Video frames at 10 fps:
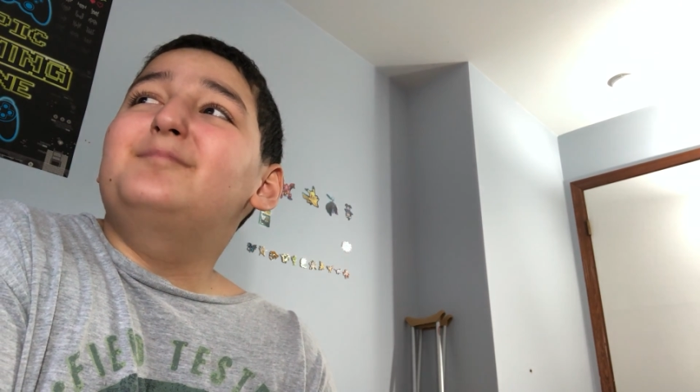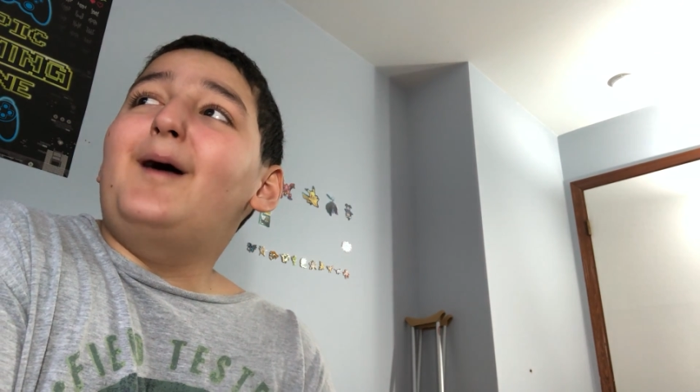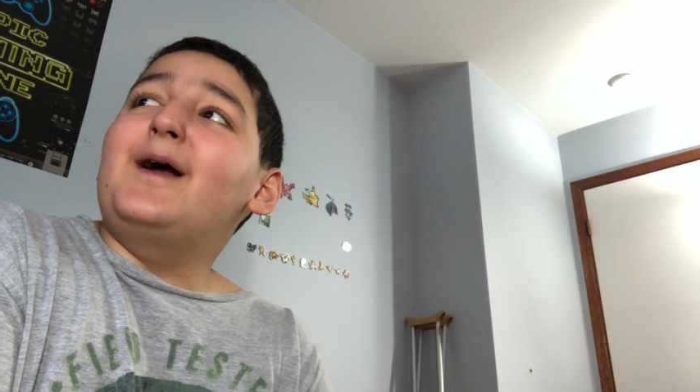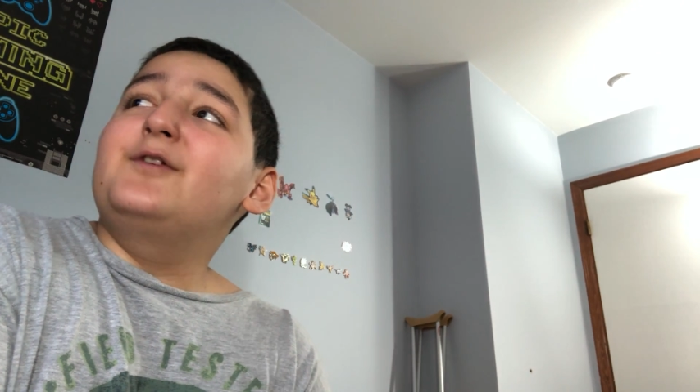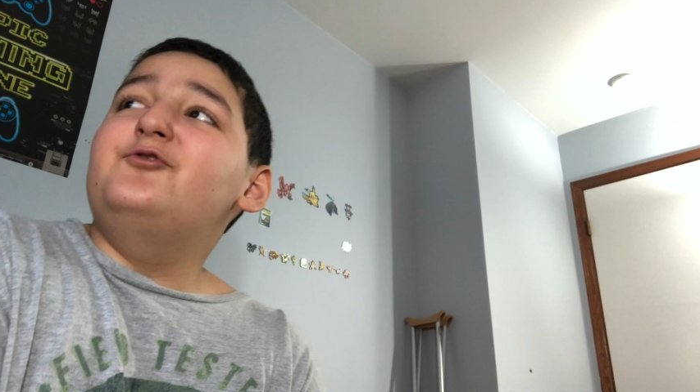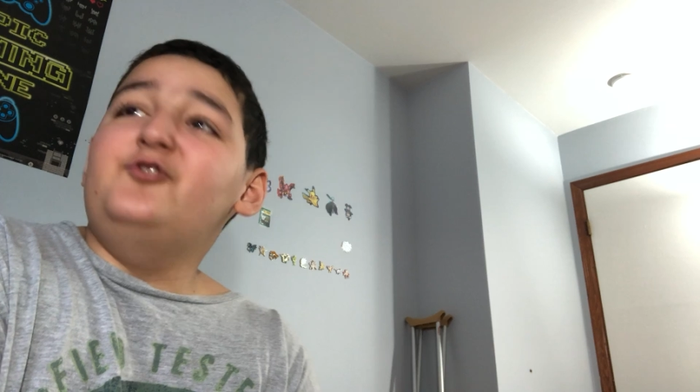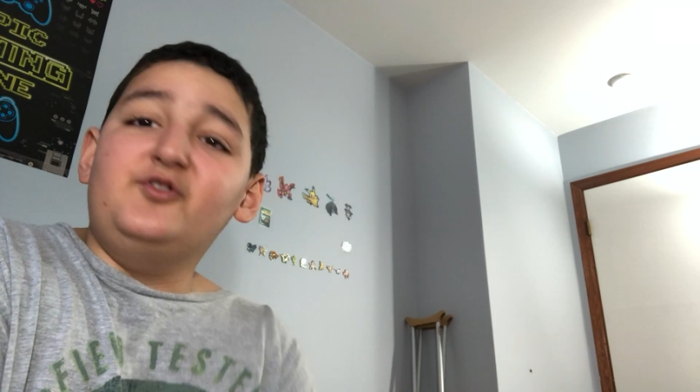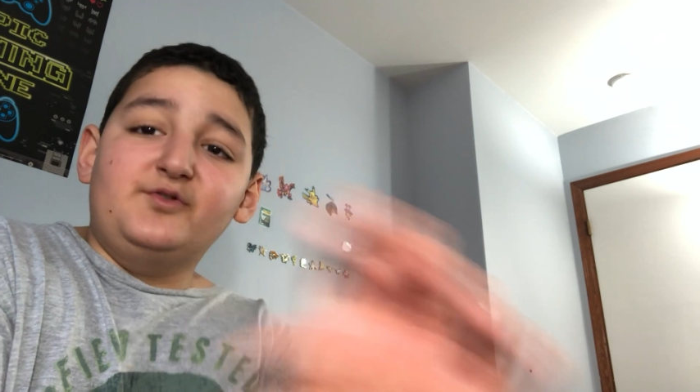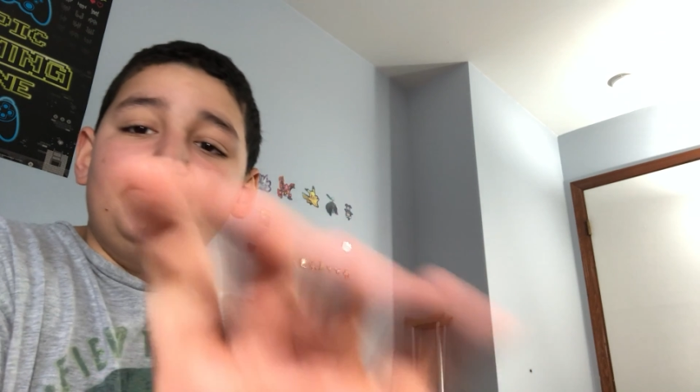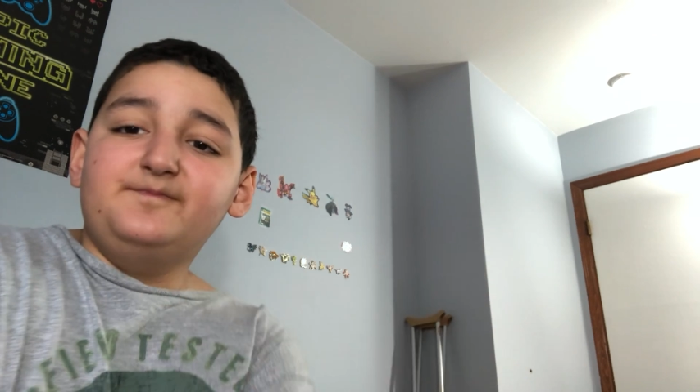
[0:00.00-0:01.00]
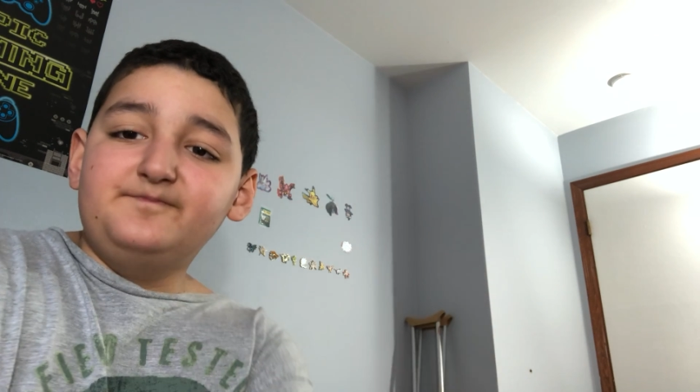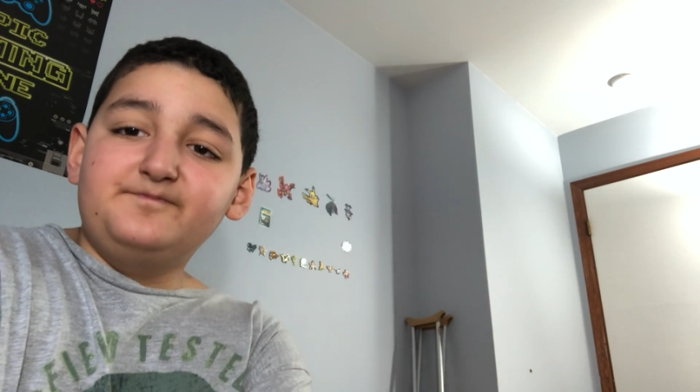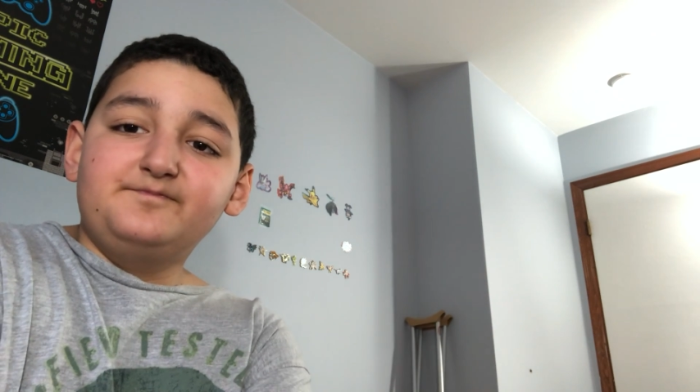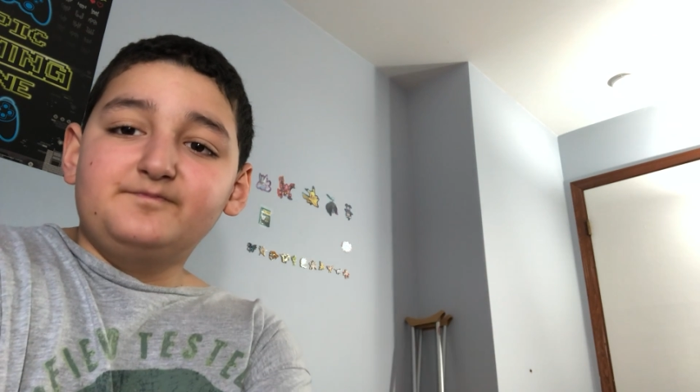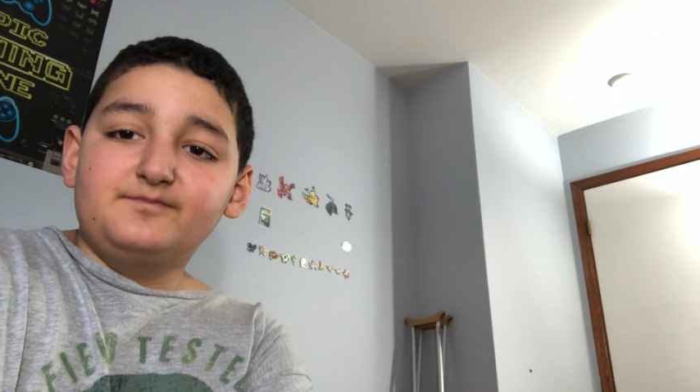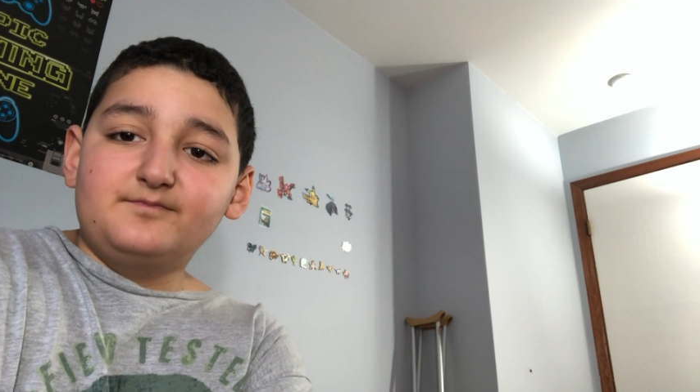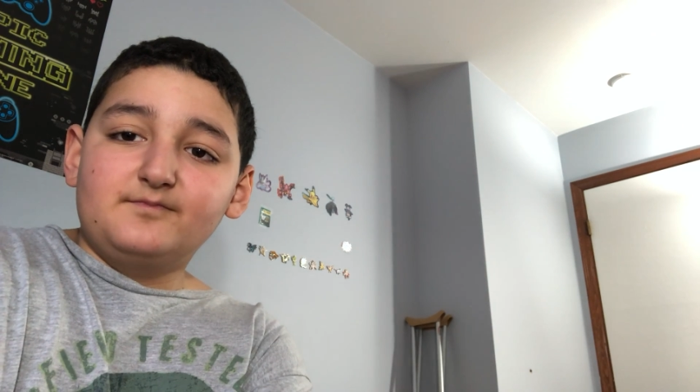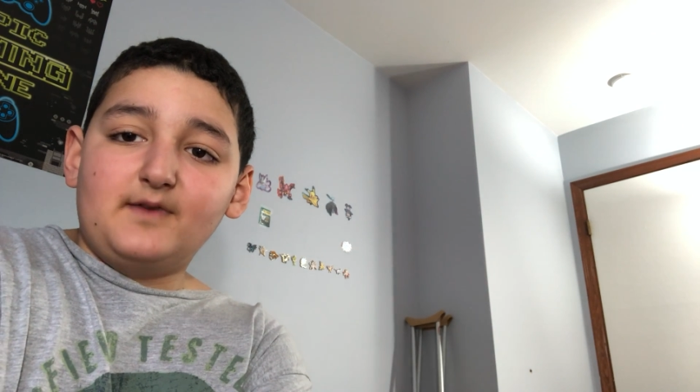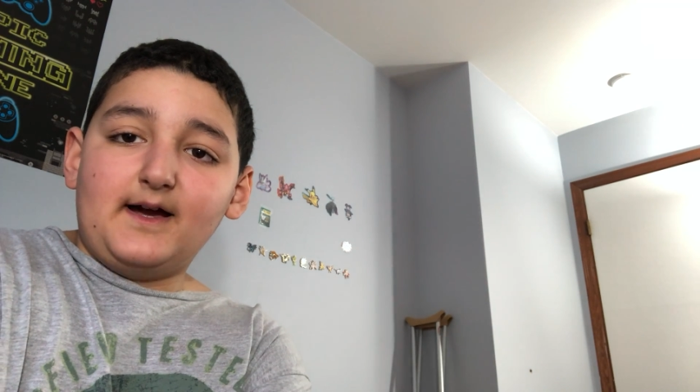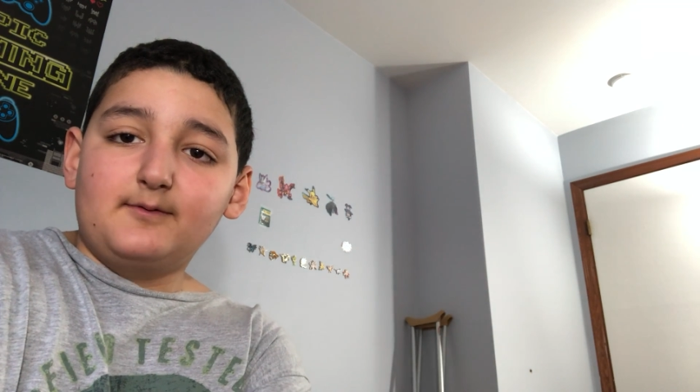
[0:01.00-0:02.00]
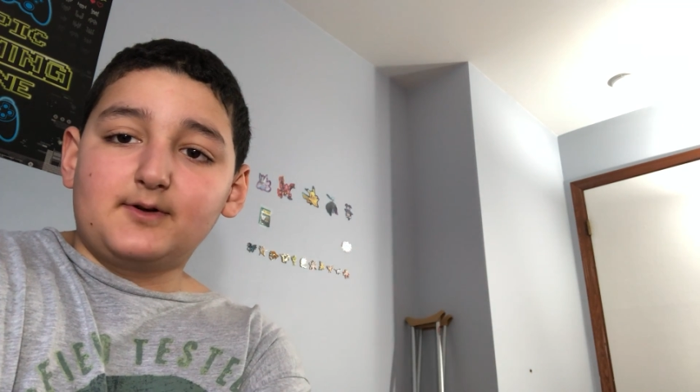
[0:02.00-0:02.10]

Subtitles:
by June, I